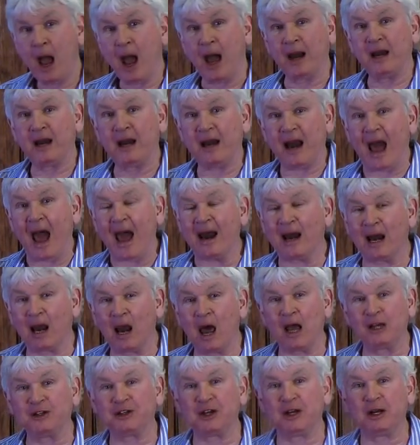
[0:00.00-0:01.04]
And in
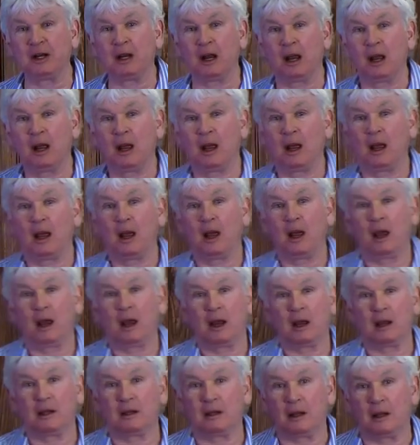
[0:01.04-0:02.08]
analysing
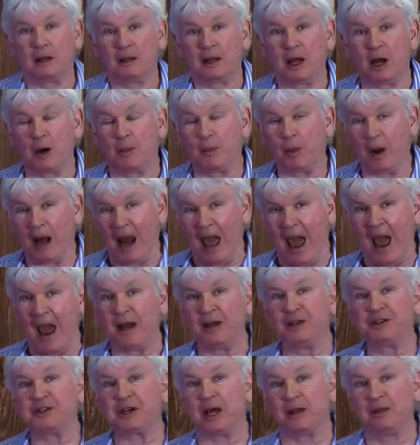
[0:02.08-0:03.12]
their
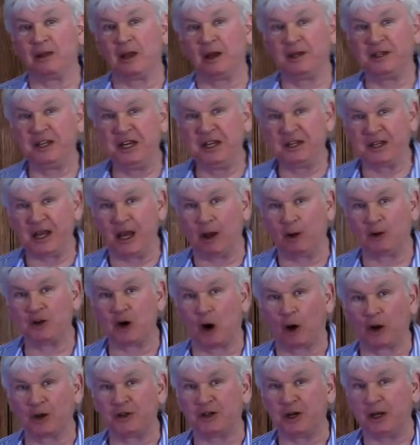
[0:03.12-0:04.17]
plans and the detailed
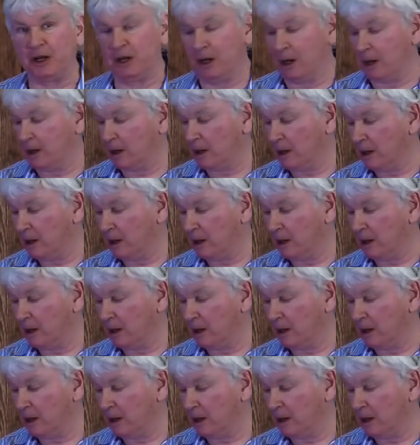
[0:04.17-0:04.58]
geology,